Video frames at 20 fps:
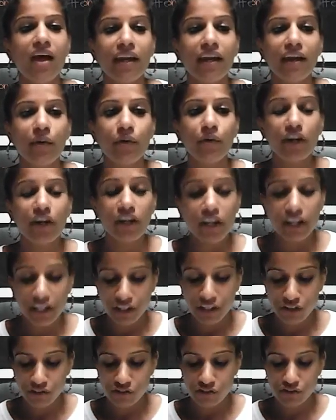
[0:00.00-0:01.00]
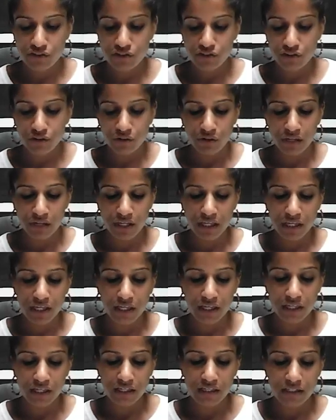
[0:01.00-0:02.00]
Now, what I'd like you to do
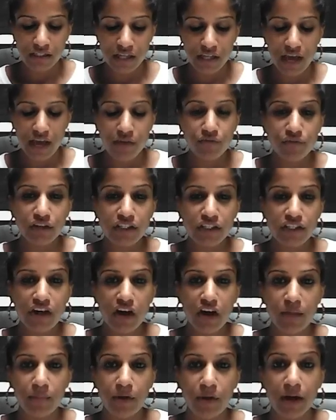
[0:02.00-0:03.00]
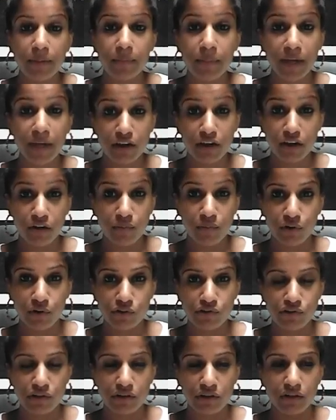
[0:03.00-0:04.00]
is every time I pick an
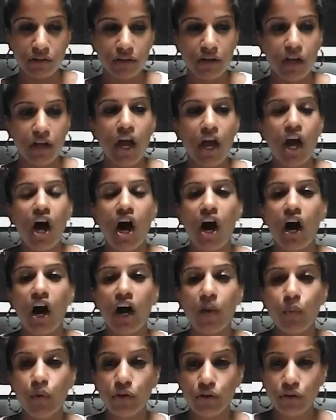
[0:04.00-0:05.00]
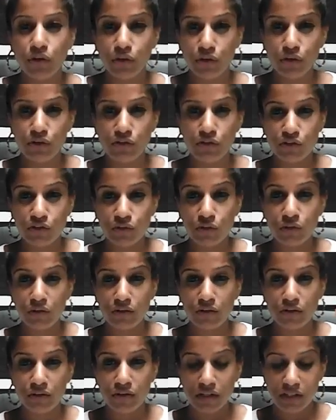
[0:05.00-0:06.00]
emotion, I want you to
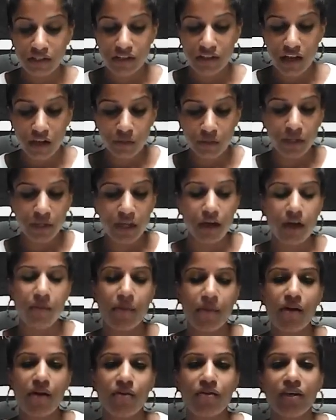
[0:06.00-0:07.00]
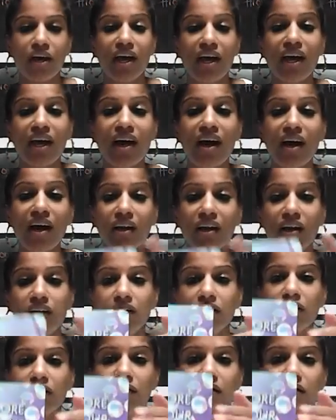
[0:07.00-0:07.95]
tell me about the color